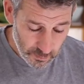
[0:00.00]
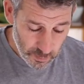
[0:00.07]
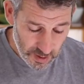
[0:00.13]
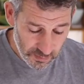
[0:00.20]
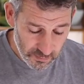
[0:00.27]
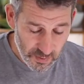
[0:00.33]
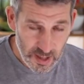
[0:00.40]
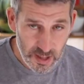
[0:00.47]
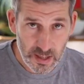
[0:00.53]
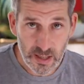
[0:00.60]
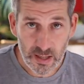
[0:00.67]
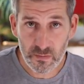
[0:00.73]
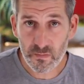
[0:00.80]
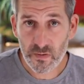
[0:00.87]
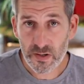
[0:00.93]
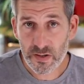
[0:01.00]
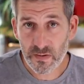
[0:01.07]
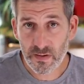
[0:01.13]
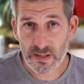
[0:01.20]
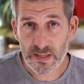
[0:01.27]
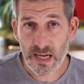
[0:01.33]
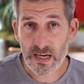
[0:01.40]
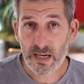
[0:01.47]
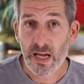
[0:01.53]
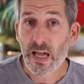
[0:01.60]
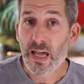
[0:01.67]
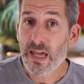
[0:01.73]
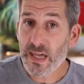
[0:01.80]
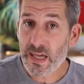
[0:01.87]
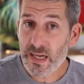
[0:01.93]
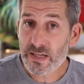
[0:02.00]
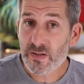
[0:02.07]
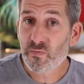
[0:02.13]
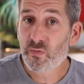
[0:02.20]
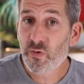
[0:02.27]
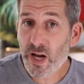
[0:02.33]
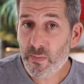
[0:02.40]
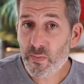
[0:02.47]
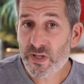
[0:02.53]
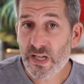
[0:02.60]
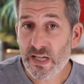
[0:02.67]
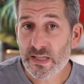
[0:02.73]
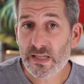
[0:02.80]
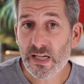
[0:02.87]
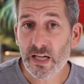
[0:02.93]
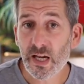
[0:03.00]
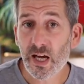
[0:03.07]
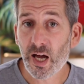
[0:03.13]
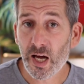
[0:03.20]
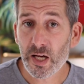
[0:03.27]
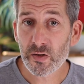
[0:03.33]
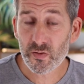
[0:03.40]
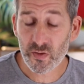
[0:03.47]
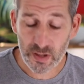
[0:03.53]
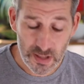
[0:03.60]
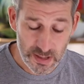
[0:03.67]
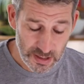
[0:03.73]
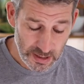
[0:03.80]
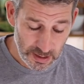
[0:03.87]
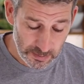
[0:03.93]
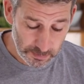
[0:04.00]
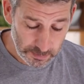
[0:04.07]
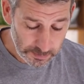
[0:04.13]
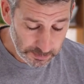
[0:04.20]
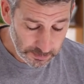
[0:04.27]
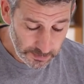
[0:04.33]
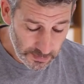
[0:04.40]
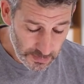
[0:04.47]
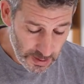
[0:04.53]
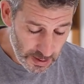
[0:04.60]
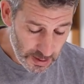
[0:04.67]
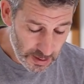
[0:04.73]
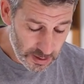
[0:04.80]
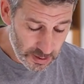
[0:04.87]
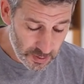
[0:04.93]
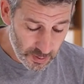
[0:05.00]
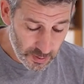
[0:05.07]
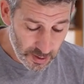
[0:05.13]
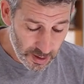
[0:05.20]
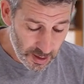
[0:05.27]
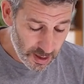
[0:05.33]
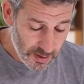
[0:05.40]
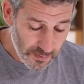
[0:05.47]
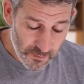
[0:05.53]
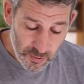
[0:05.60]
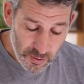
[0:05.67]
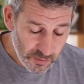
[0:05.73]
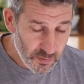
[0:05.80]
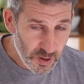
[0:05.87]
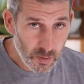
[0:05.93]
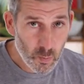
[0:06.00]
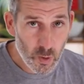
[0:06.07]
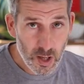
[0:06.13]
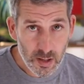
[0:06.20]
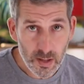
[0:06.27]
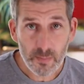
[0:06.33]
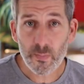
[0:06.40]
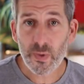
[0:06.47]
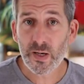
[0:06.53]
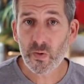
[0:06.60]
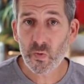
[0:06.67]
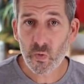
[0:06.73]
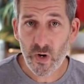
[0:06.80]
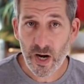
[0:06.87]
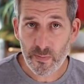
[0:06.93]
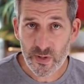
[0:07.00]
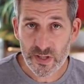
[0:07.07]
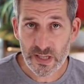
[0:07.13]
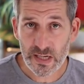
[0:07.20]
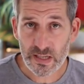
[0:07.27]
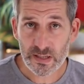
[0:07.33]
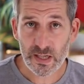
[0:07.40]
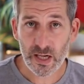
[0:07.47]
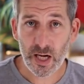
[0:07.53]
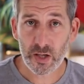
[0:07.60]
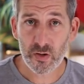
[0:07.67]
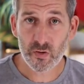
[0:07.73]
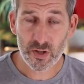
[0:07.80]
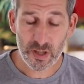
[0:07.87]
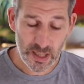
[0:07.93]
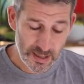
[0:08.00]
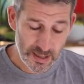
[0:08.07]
of where I've written it in front of the 10, it's representing 100, isn't it? So I've only written 1, but it represents 100,